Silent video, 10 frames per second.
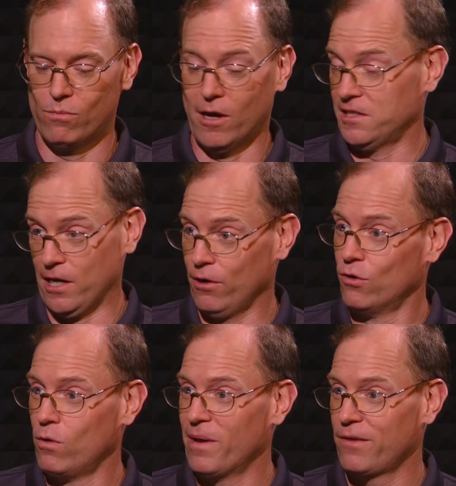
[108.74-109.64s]
Ontario
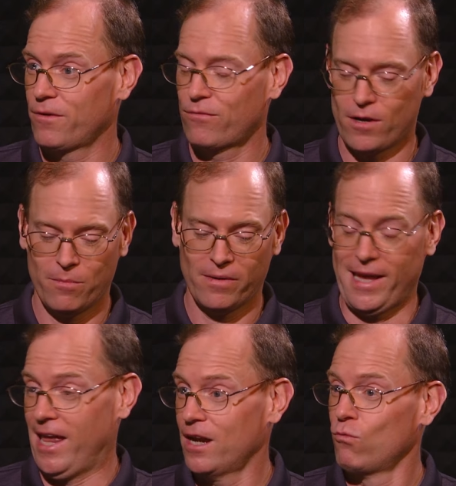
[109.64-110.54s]
will benefit from,
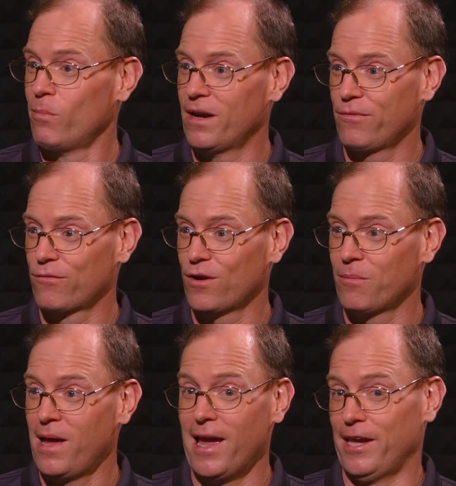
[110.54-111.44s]
Canada will benefit
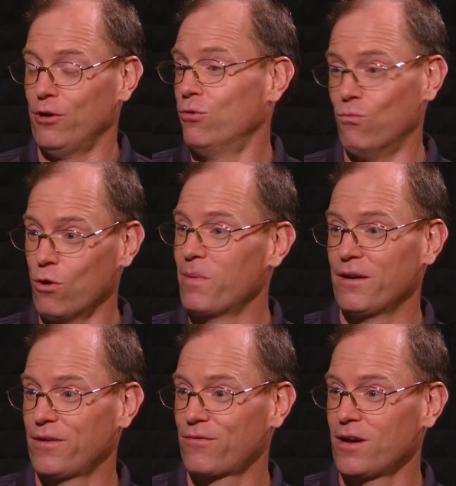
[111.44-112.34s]
from, and you know who won't
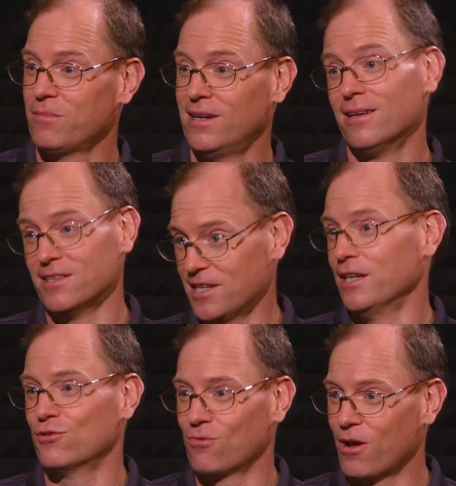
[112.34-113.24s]
benefit from? The city
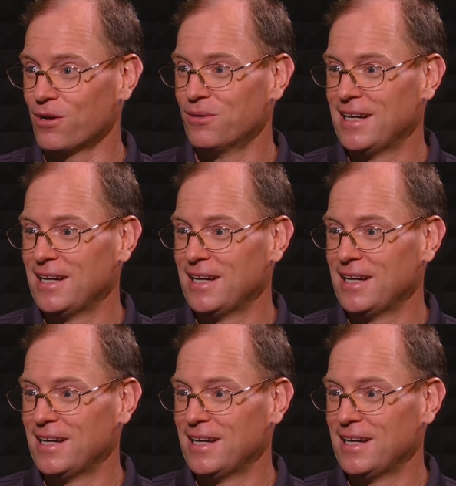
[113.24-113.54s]
of Toronto.